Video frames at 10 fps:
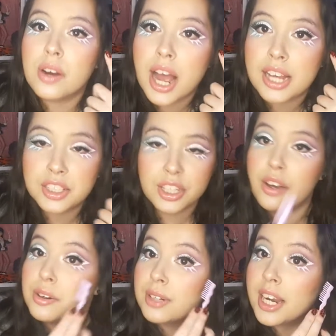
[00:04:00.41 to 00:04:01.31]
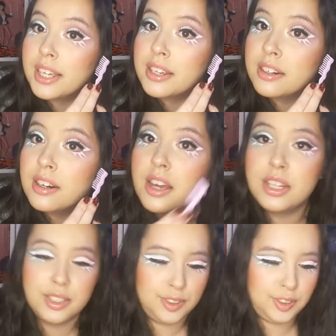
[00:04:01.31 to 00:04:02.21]
her eyeshadow right here.
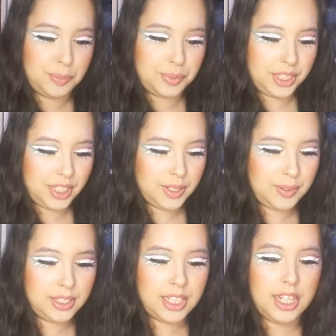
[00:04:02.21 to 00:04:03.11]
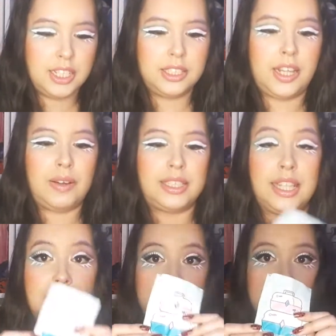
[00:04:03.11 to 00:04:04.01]
Super cute. So that was
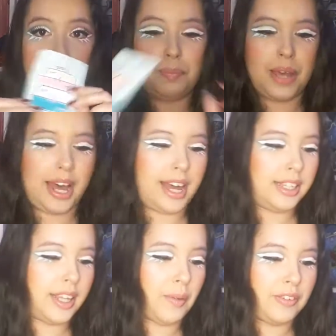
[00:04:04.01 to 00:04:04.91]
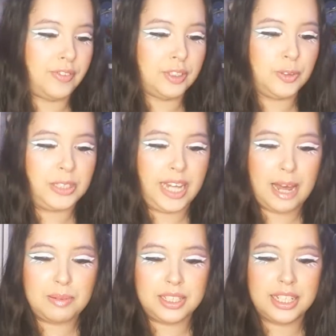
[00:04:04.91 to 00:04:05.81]
in this bag. That one feels really
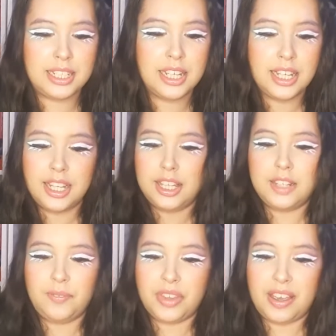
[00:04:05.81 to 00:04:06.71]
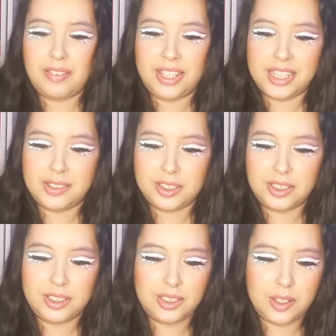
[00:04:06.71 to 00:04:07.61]
empty. Everything here
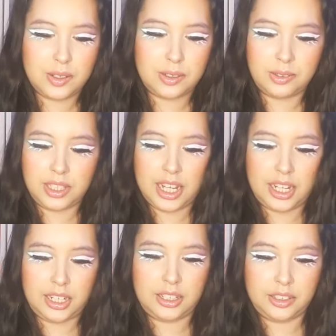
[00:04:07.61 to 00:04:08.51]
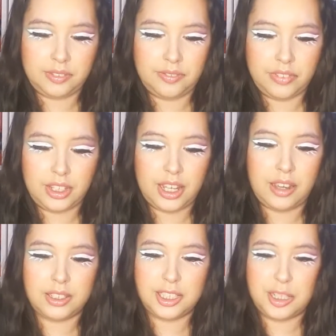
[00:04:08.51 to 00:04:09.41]
is so tiny.
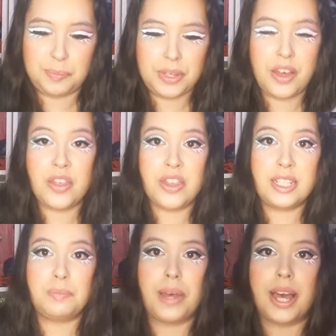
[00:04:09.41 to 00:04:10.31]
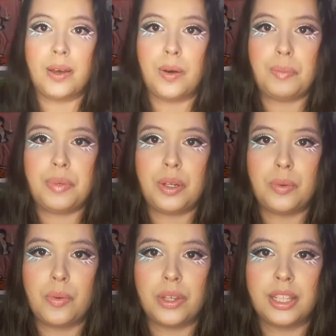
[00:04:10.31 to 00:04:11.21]
And I'm gonna snip this bag
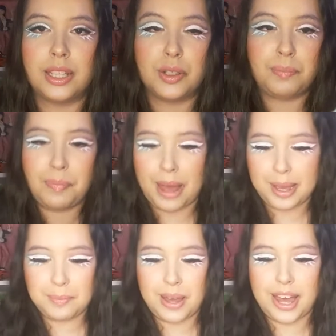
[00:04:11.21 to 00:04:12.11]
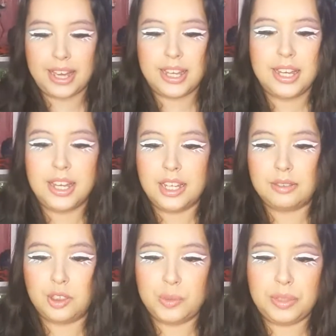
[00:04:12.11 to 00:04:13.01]
open with the little backpack.
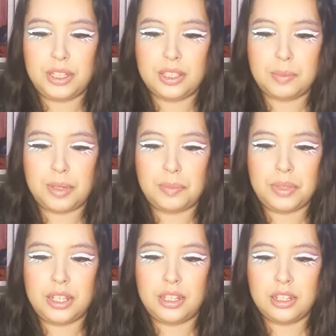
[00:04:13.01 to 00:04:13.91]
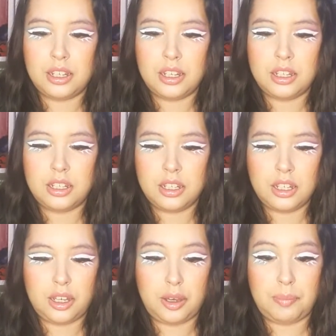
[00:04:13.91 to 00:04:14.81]
Assuming this might be
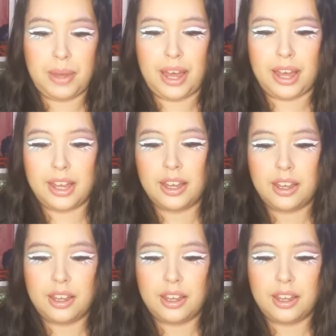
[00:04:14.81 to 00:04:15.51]
a bag.